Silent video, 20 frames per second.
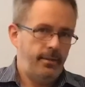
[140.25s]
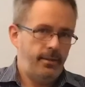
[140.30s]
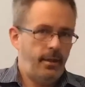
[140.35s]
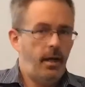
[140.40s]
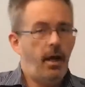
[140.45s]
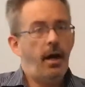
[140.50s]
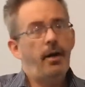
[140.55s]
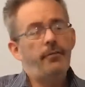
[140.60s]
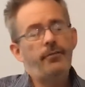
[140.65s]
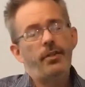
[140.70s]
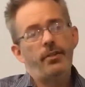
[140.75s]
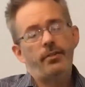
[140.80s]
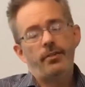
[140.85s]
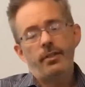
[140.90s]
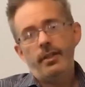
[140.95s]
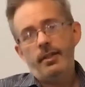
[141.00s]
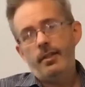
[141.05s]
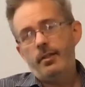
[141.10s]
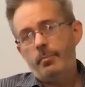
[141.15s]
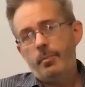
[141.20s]

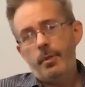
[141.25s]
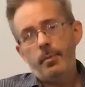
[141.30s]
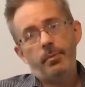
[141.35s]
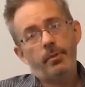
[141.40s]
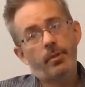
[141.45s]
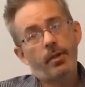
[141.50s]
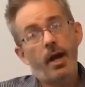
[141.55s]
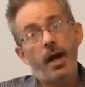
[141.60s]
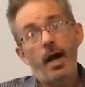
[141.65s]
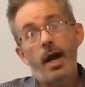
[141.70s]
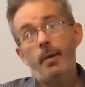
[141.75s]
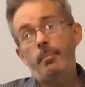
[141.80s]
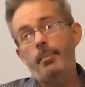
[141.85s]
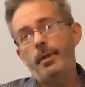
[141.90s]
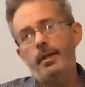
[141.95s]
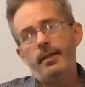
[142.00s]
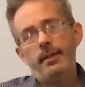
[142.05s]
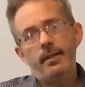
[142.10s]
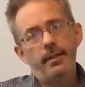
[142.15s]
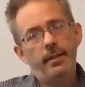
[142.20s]
obviously these people
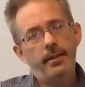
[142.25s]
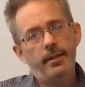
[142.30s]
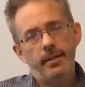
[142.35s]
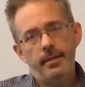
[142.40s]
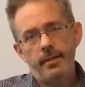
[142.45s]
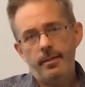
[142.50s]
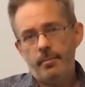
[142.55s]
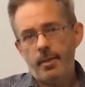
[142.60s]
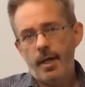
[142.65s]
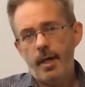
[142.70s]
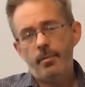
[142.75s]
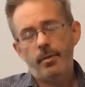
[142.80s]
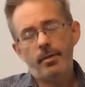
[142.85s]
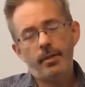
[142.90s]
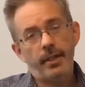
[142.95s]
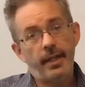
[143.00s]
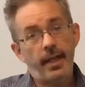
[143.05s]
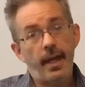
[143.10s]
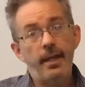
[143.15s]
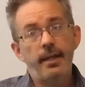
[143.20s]
copied the Bible
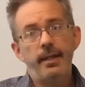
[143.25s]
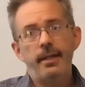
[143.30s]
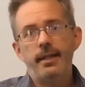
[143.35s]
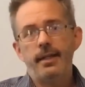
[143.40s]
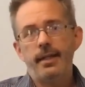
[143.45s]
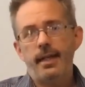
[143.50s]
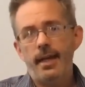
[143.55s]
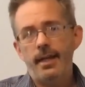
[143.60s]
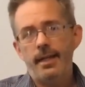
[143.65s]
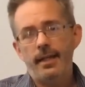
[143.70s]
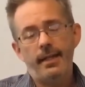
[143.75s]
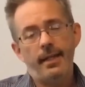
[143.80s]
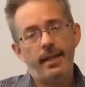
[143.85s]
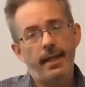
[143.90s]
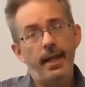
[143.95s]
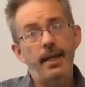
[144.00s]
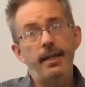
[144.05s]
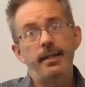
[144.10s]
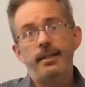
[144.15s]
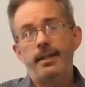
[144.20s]
again and again and
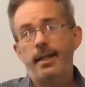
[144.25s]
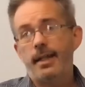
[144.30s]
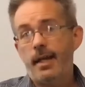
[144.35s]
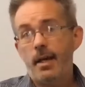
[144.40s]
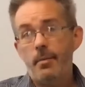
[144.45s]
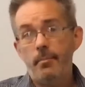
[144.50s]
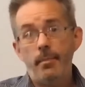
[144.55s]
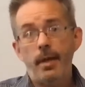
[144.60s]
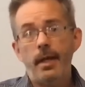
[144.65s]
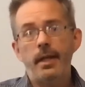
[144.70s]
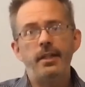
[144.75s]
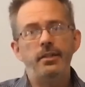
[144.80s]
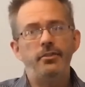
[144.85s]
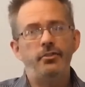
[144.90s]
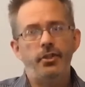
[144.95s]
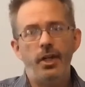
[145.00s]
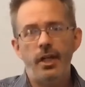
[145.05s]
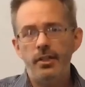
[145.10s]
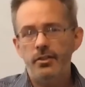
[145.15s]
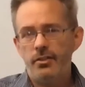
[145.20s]
again, and they kept making
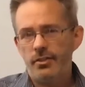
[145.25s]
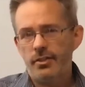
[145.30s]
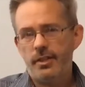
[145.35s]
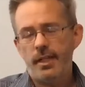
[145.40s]
changes.